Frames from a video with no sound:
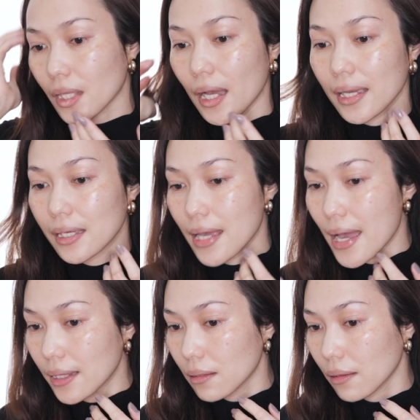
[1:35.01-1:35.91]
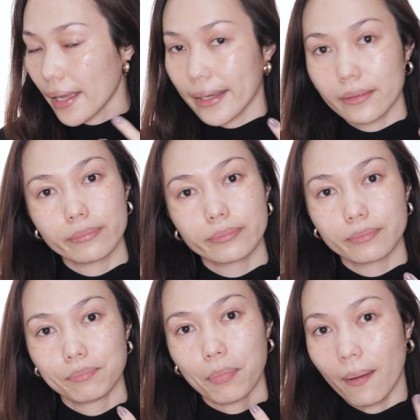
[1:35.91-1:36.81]
I get like
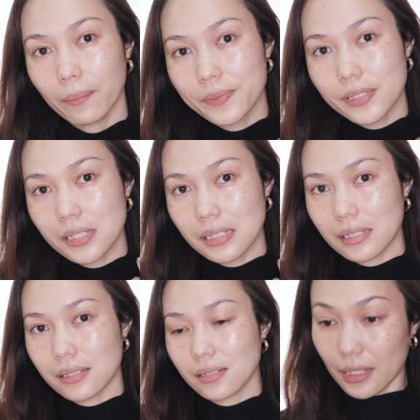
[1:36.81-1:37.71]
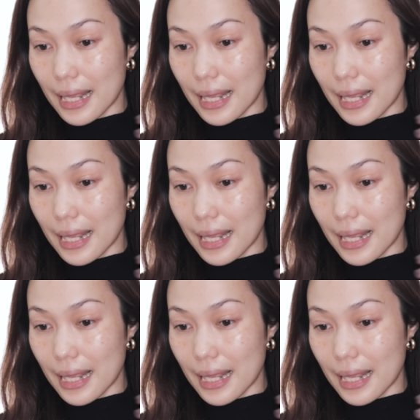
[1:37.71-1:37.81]
bumps.